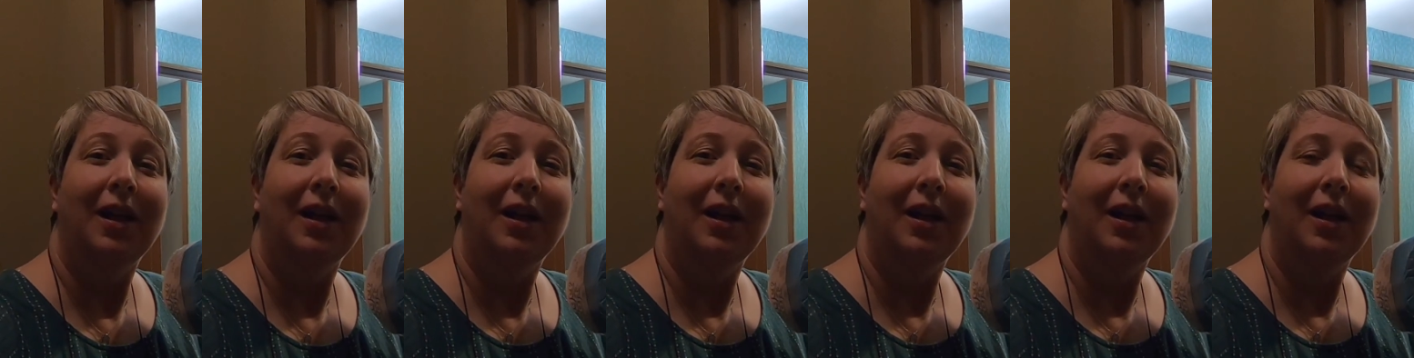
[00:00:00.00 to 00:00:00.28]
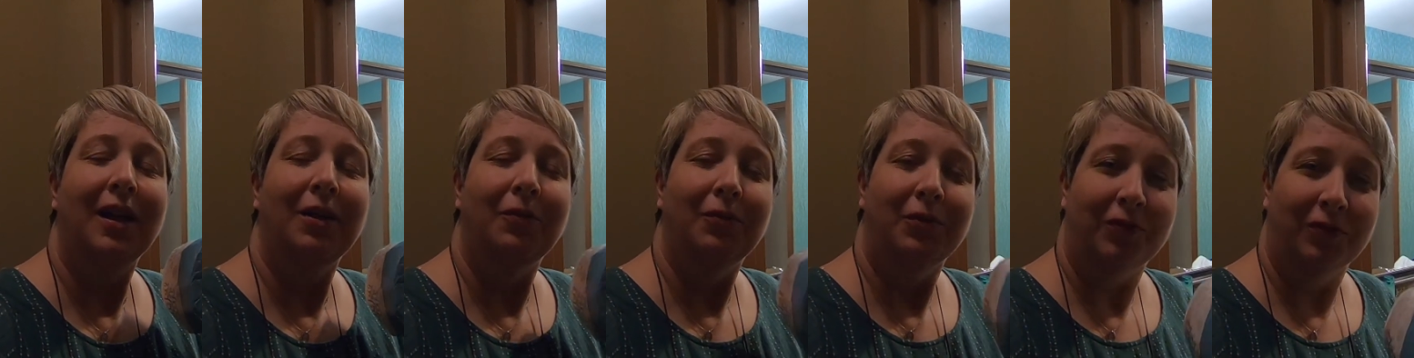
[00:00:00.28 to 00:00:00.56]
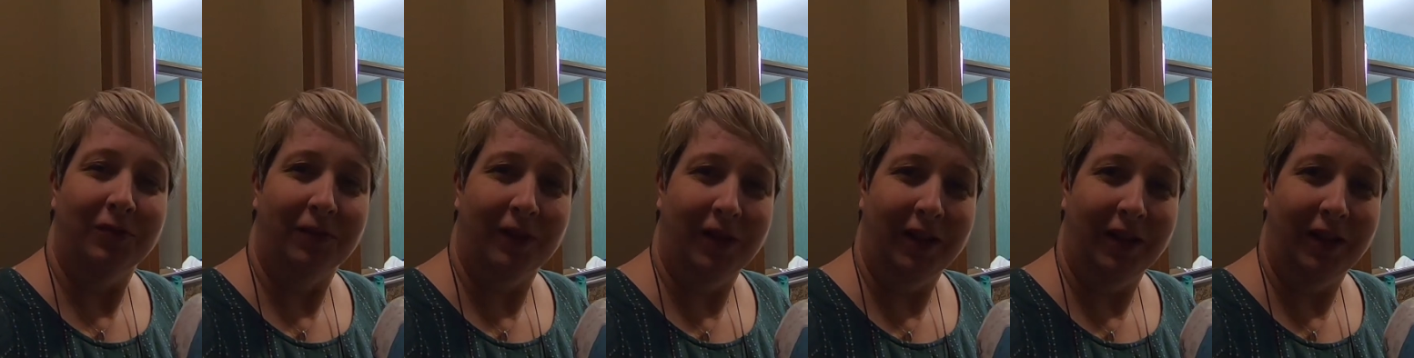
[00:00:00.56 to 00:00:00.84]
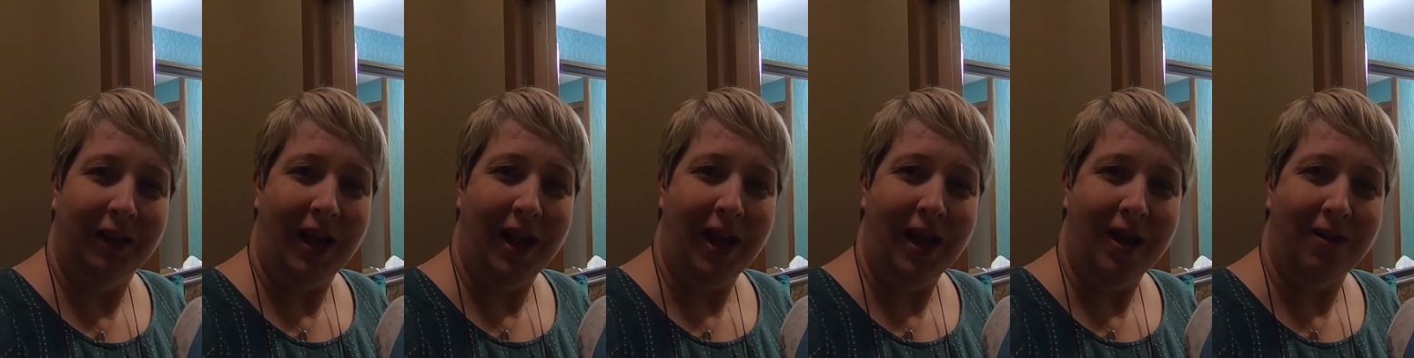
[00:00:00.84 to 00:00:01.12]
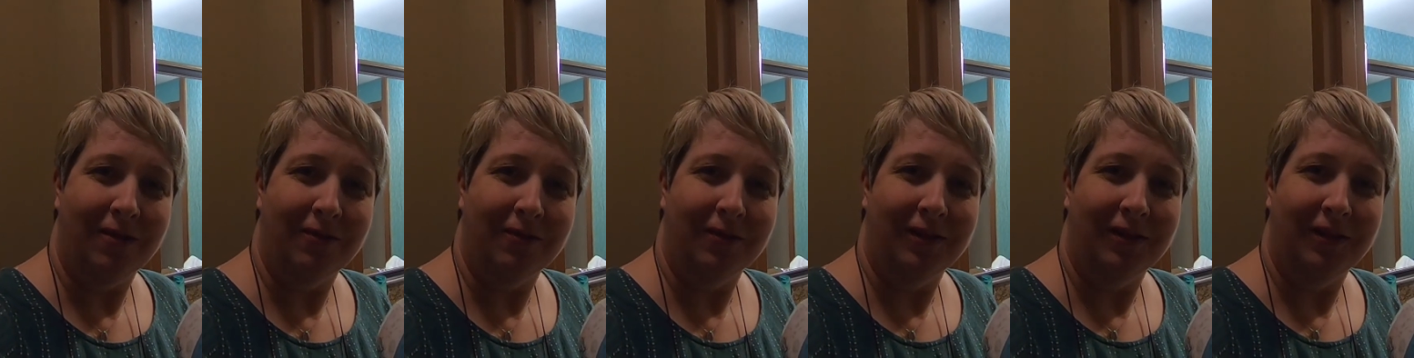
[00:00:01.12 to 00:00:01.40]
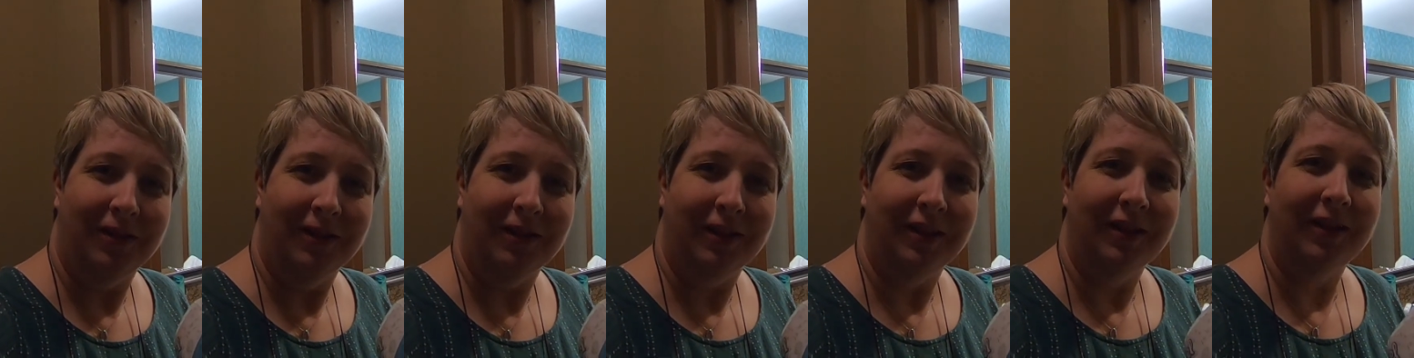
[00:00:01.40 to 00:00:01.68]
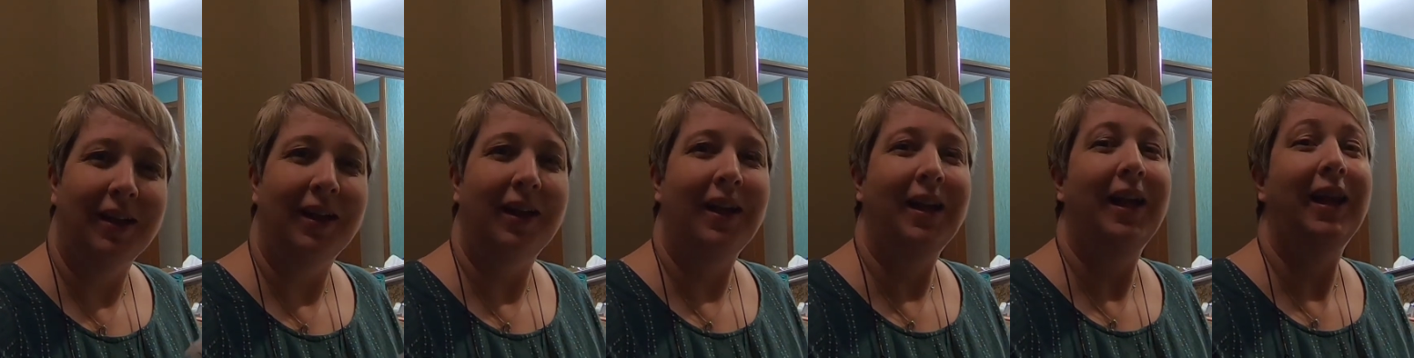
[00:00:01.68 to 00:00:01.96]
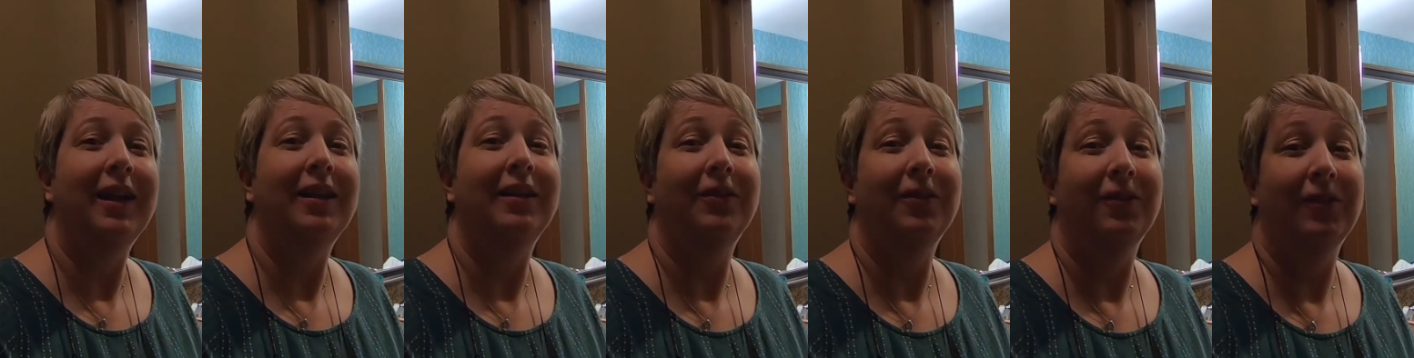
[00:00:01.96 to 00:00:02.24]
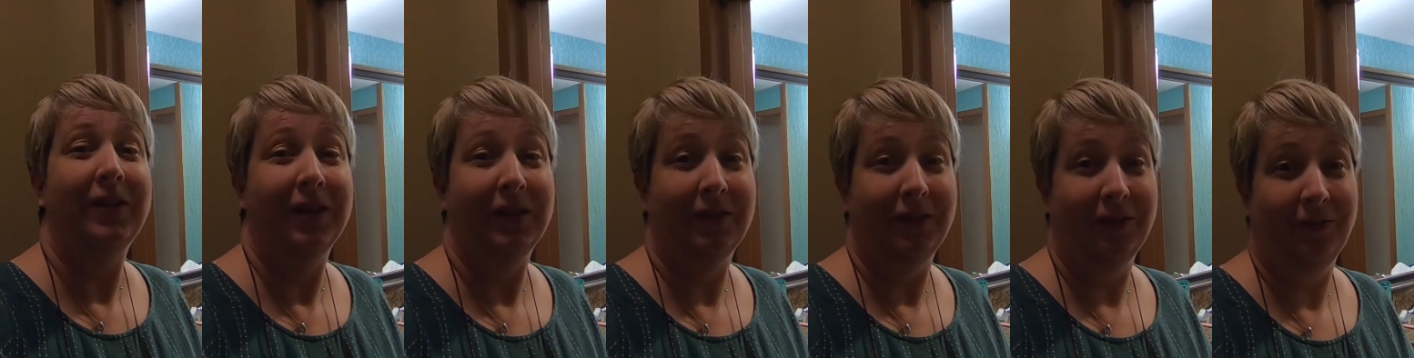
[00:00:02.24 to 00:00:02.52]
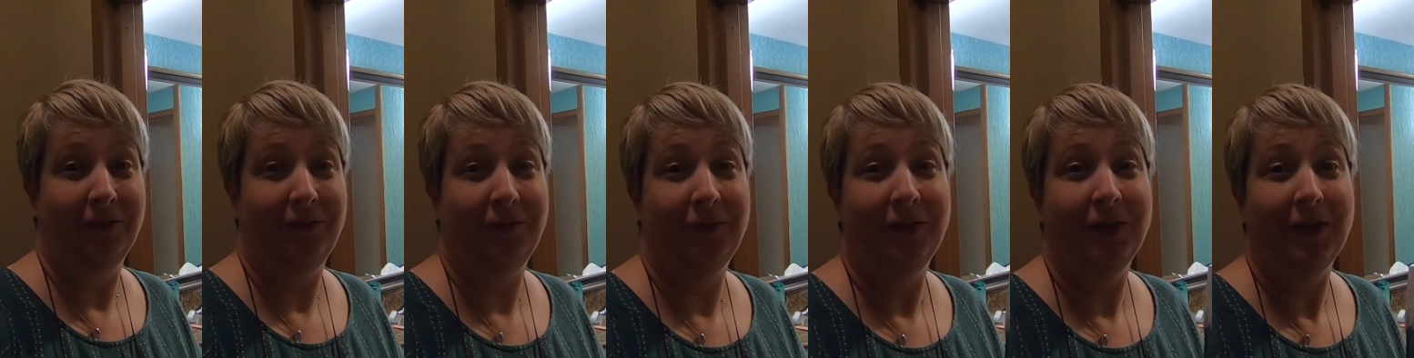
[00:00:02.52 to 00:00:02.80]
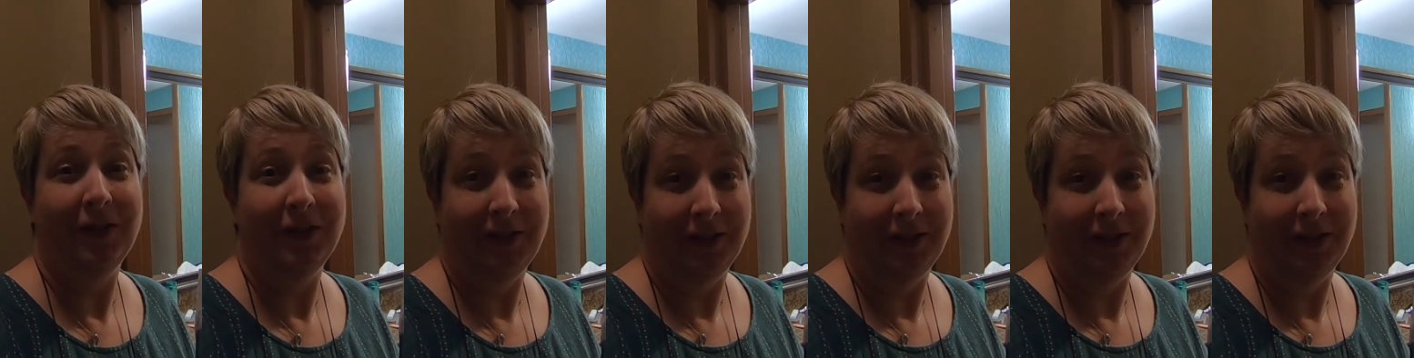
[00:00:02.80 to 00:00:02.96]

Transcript: I was running out. I had to go down to the front